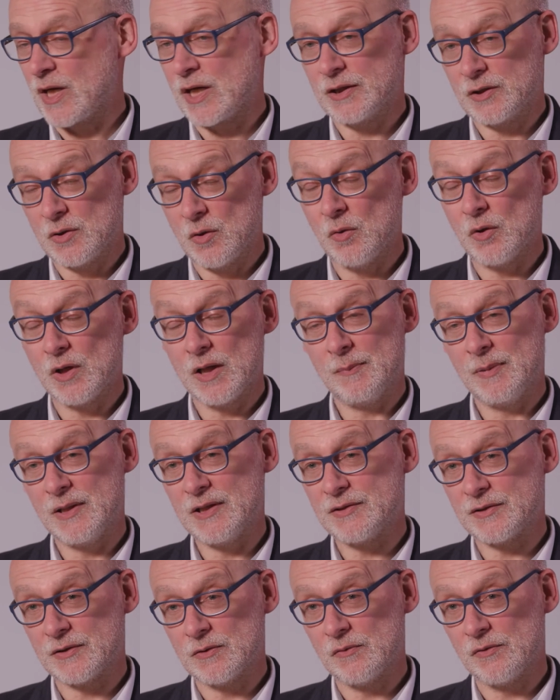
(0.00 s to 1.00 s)
I call a
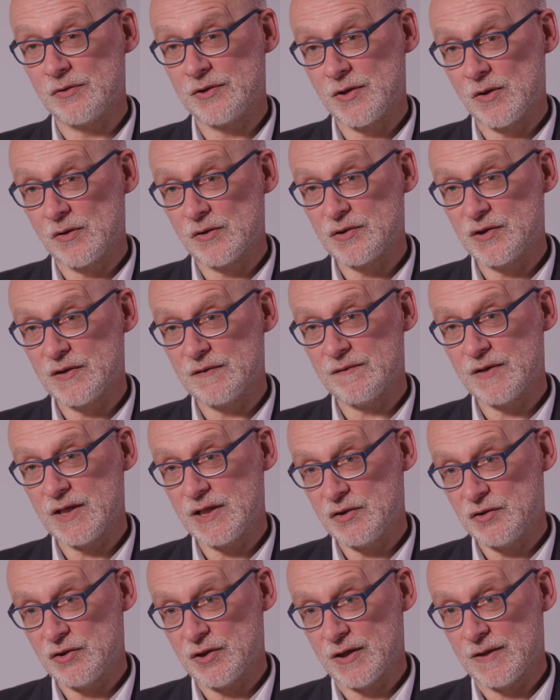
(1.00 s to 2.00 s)
political theology of
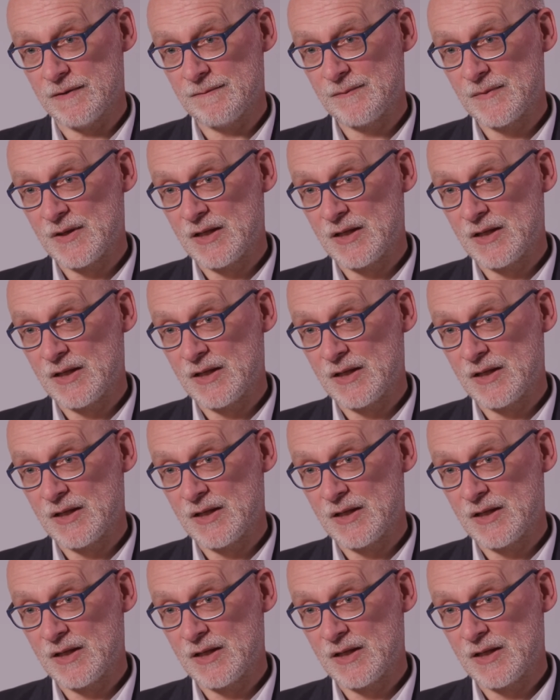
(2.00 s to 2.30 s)
nature.